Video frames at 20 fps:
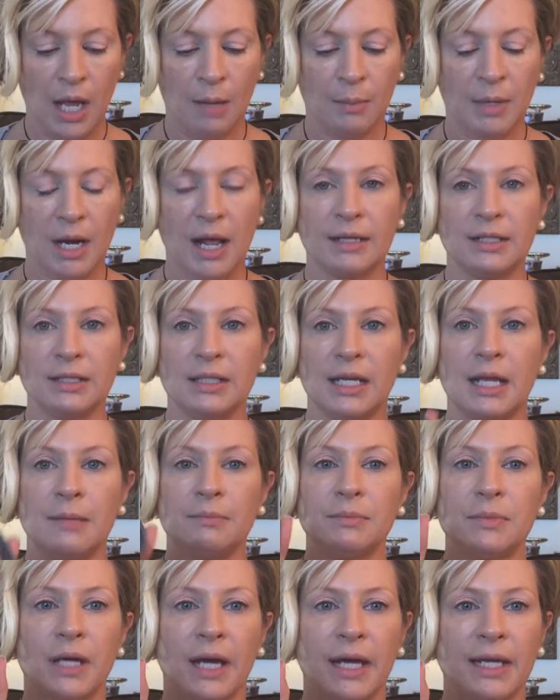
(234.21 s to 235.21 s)

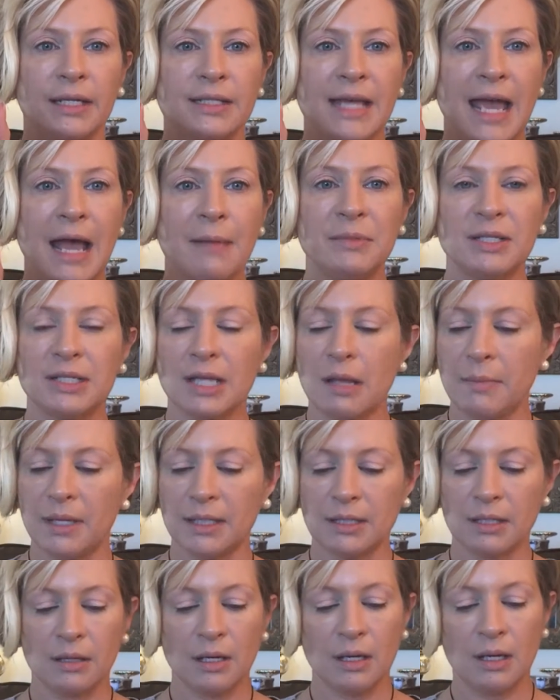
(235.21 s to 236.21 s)
I tapped some
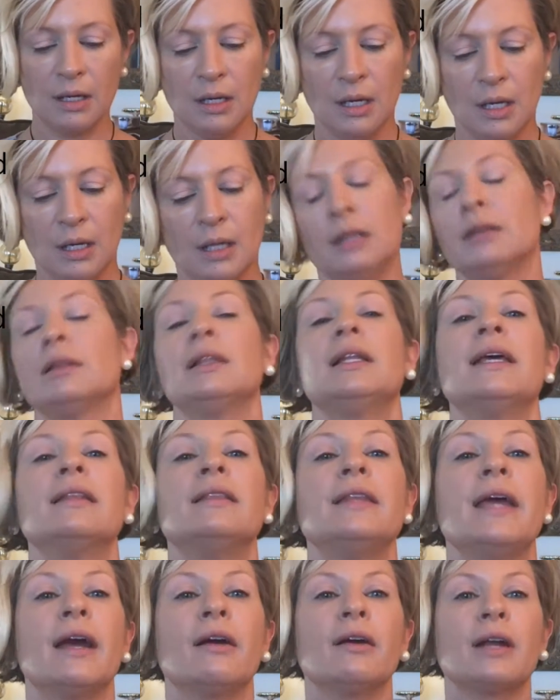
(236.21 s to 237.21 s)
into the
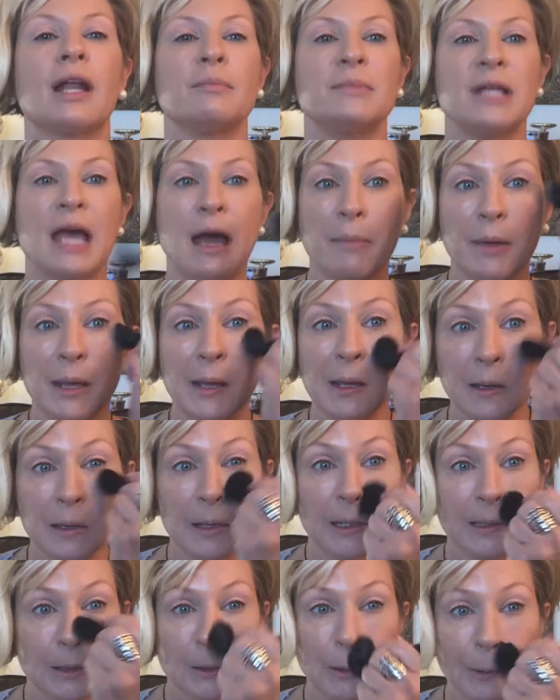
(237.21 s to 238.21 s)
lid there, and I'm tapping it
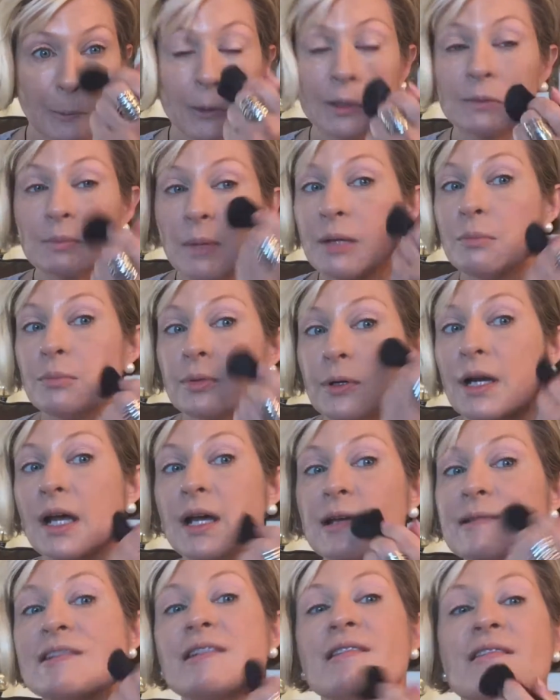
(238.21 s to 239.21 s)
into it with my
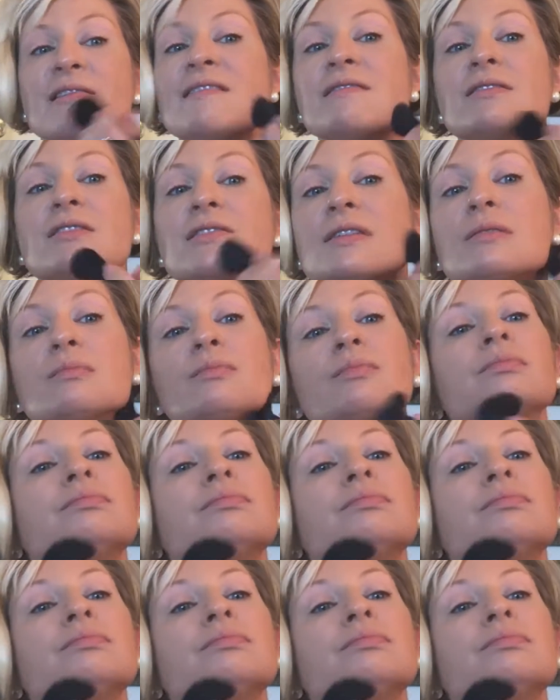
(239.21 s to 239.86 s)
brush, and then just